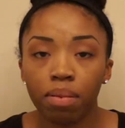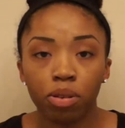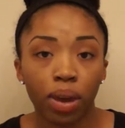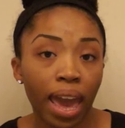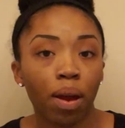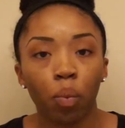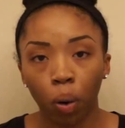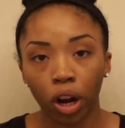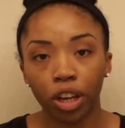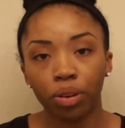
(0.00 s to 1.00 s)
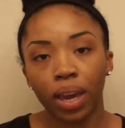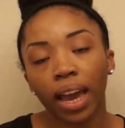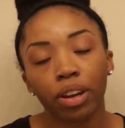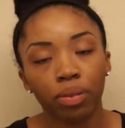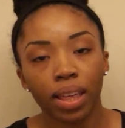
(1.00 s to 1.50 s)
You can't work. You
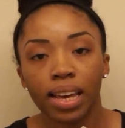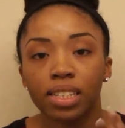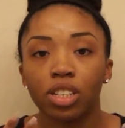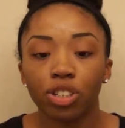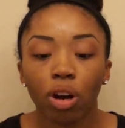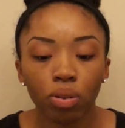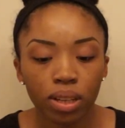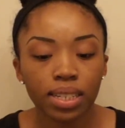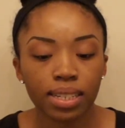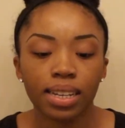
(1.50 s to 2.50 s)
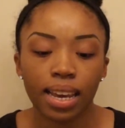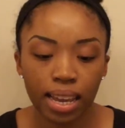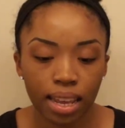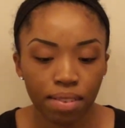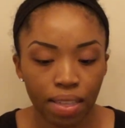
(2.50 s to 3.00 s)
can't do this. Don't listen to
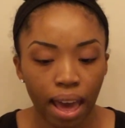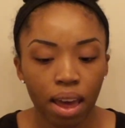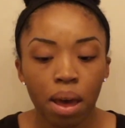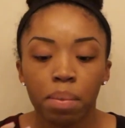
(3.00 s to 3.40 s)
any of that.